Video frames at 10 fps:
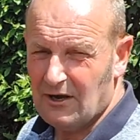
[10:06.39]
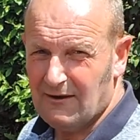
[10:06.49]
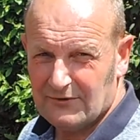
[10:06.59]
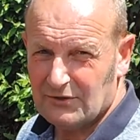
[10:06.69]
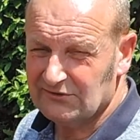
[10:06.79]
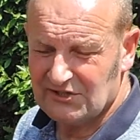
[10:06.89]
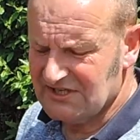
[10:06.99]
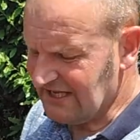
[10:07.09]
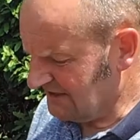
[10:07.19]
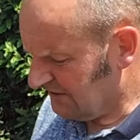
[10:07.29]
half a dozen to
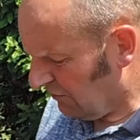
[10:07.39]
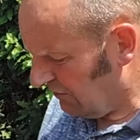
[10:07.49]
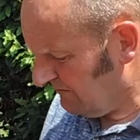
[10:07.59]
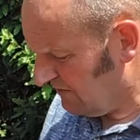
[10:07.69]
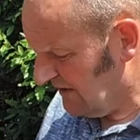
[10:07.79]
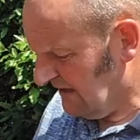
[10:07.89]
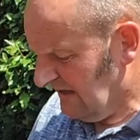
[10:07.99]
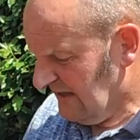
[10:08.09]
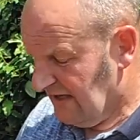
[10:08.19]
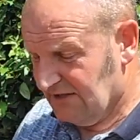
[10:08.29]
10 times,
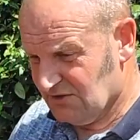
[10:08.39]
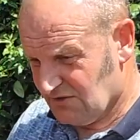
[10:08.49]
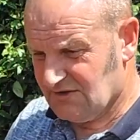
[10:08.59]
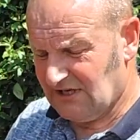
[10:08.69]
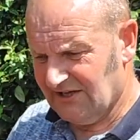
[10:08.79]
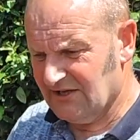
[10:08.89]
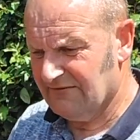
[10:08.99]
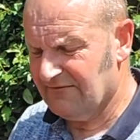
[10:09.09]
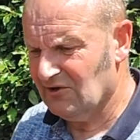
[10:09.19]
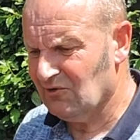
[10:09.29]
and just clear
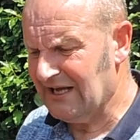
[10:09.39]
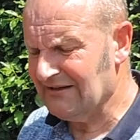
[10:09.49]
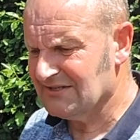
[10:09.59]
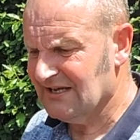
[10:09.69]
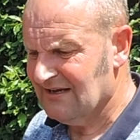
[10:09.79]
the fuel out.